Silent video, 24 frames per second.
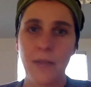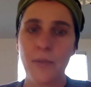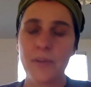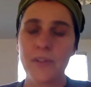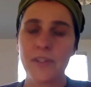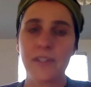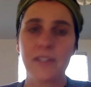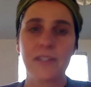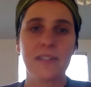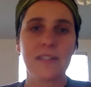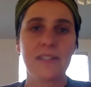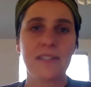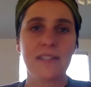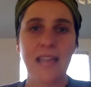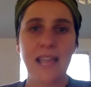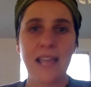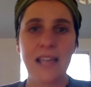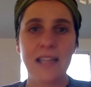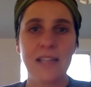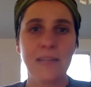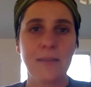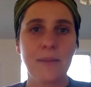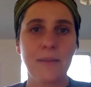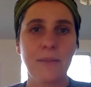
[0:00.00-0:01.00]
I wasn't
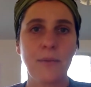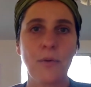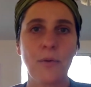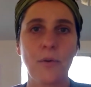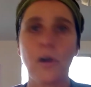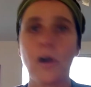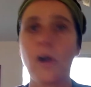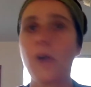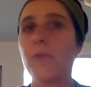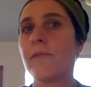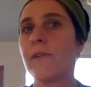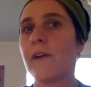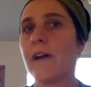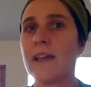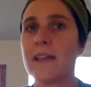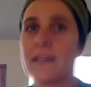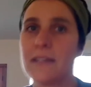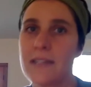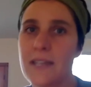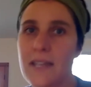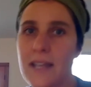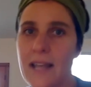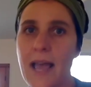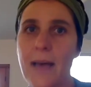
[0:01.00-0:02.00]
saying to people, go
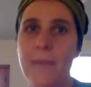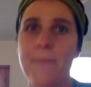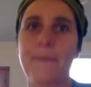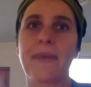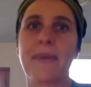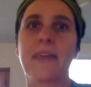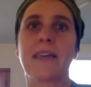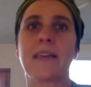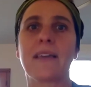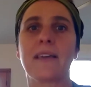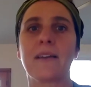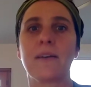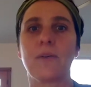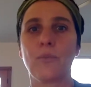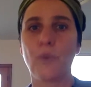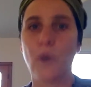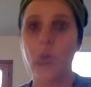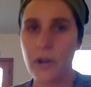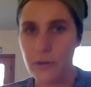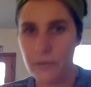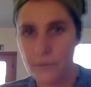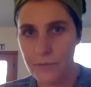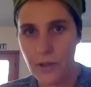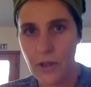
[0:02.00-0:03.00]
find an epic
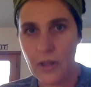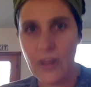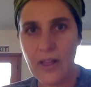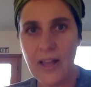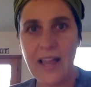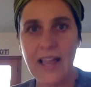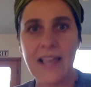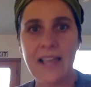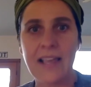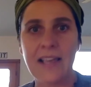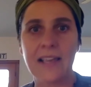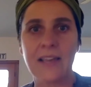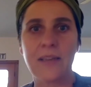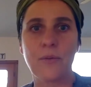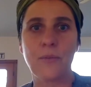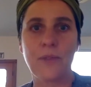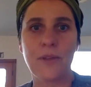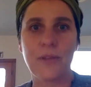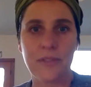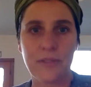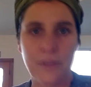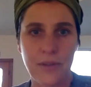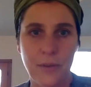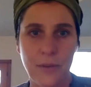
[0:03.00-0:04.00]
waterfall hike
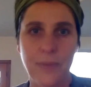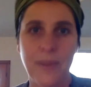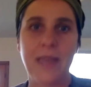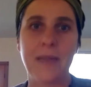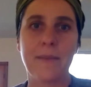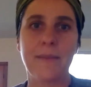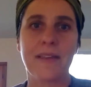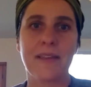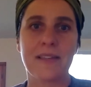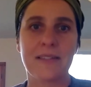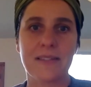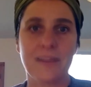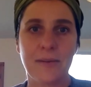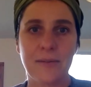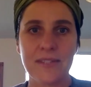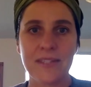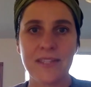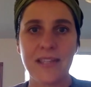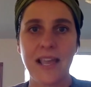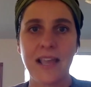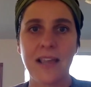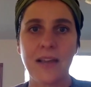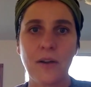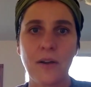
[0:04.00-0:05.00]
with your babies. I
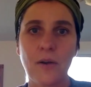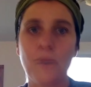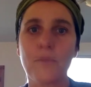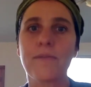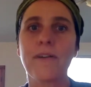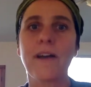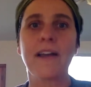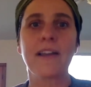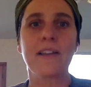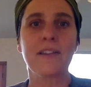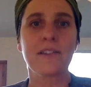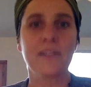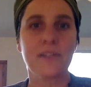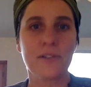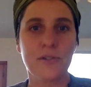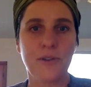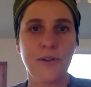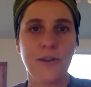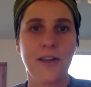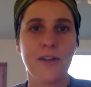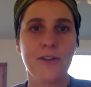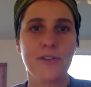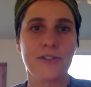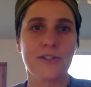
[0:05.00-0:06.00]
was saying, go hmm. find the
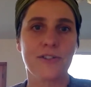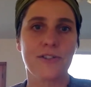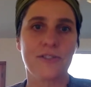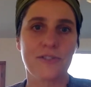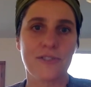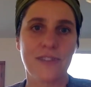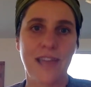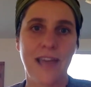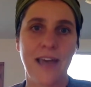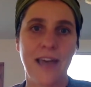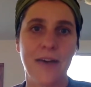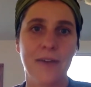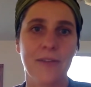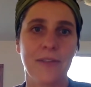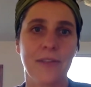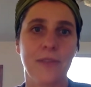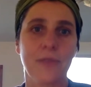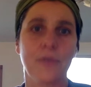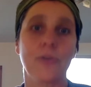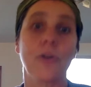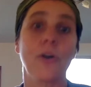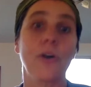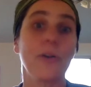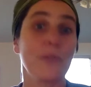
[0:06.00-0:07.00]
trails in your town that
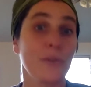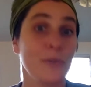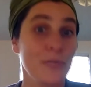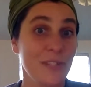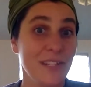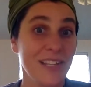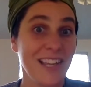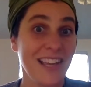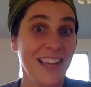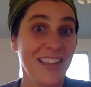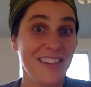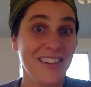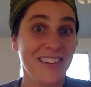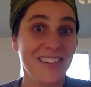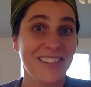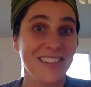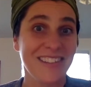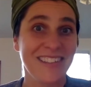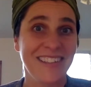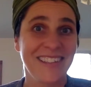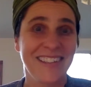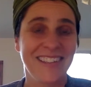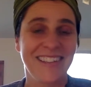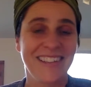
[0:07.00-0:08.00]
you can all do together
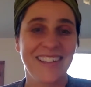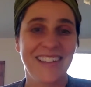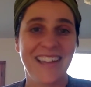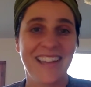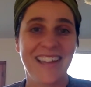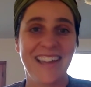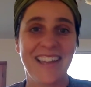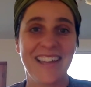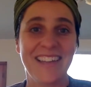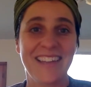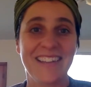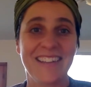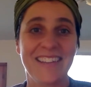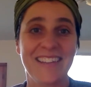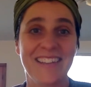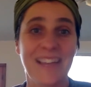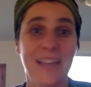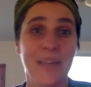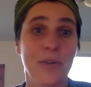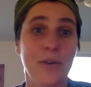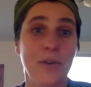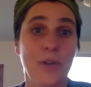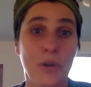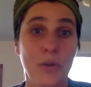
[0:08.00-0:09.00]
hmm. and
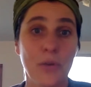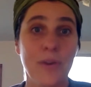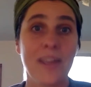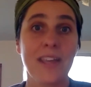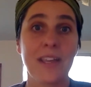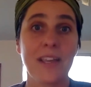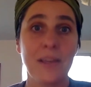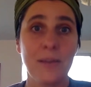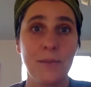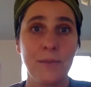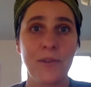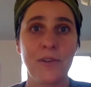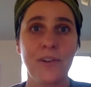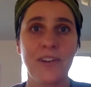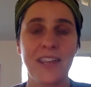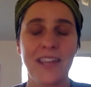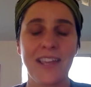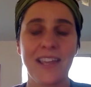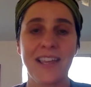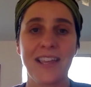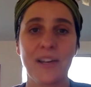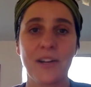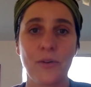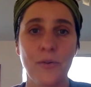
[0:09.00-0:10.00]
that you can create
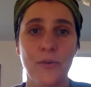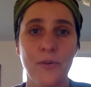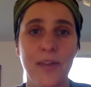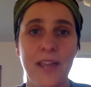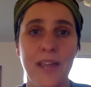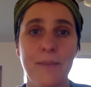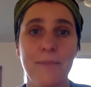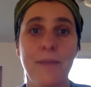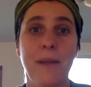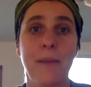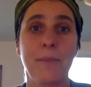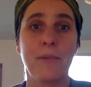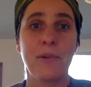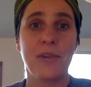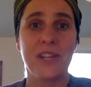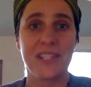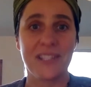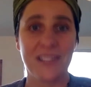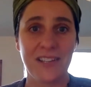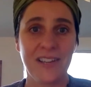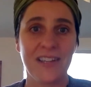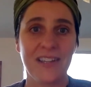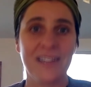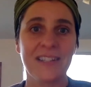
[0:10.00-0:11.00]
community and create
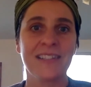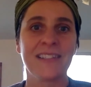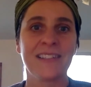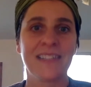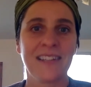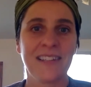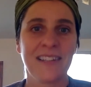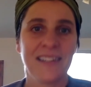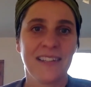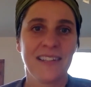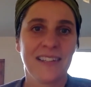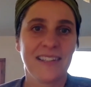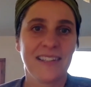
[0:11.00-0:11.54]
memories on.